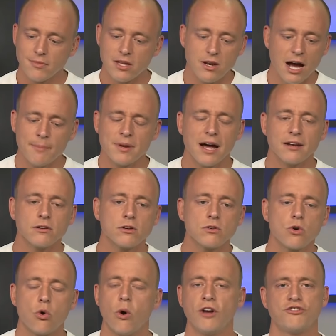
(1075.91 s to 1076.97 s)
Now, I'm not
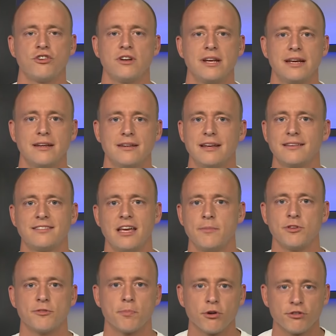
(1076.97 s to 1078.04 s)
questioning Nick
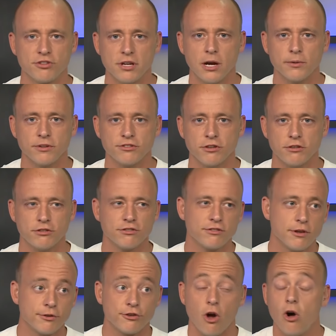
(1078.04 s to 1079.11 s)
Saban's personnel decisions.
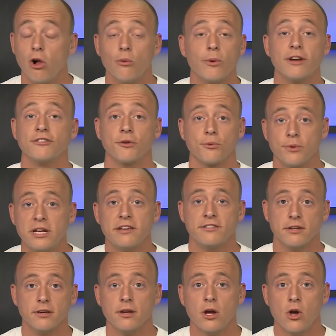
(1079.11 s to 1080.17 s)
There's always a
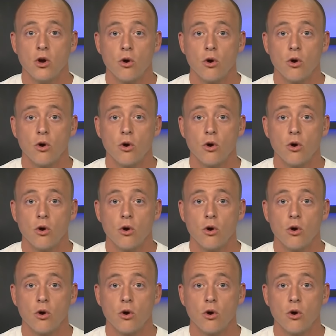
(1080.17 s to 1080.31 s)
reason